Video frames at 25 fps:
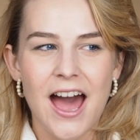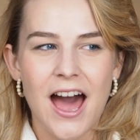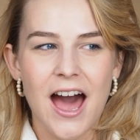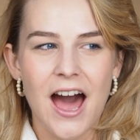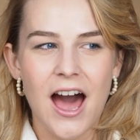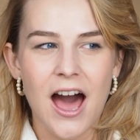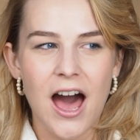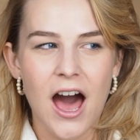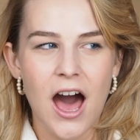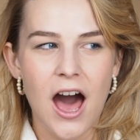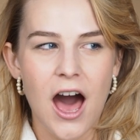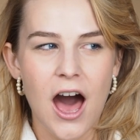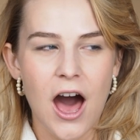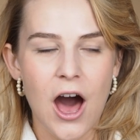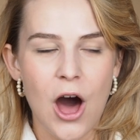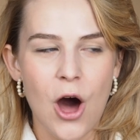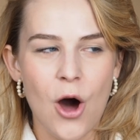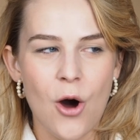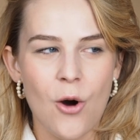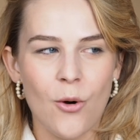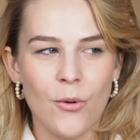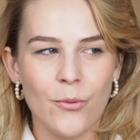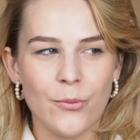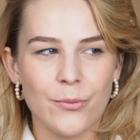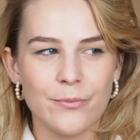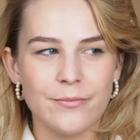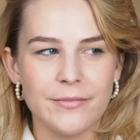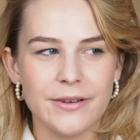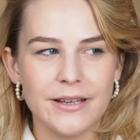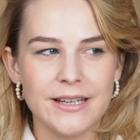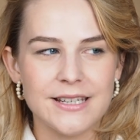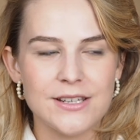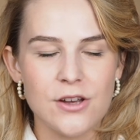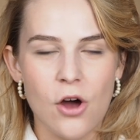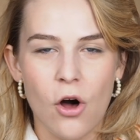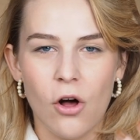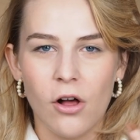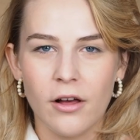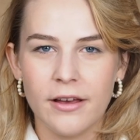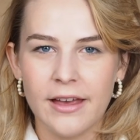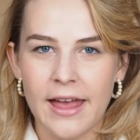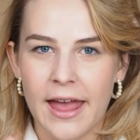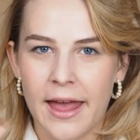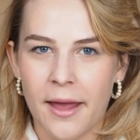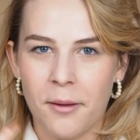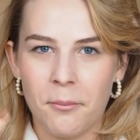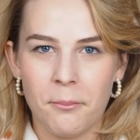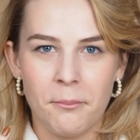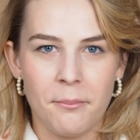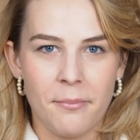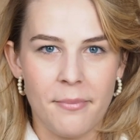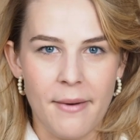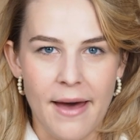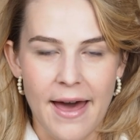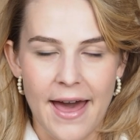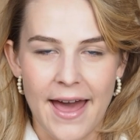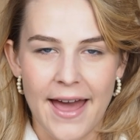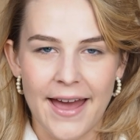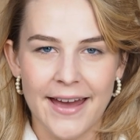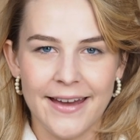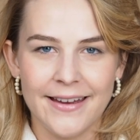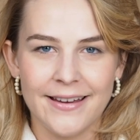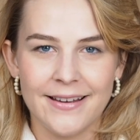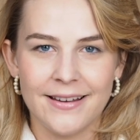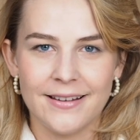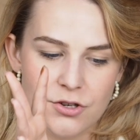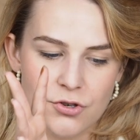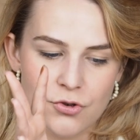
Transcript: how it all came back.